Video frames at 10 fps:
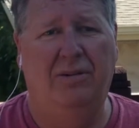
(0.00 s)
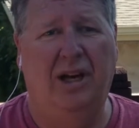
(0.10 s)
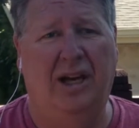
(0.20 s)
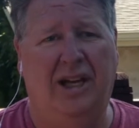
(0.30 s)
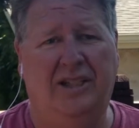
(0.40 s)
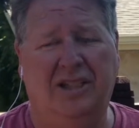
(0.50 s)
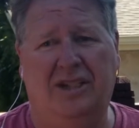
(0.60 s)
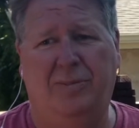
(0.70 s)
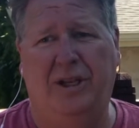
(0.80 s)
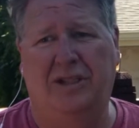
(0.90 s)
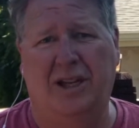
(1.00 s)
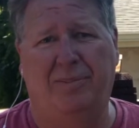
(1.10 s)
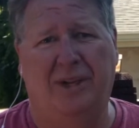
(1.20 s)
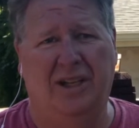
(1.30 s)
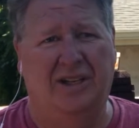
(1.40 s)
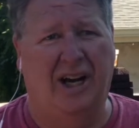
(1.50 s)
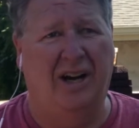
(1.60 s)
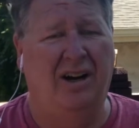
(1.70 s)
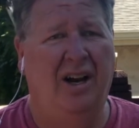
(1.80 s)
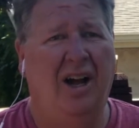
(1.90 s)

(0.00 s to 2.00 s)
It just speeds up the entire.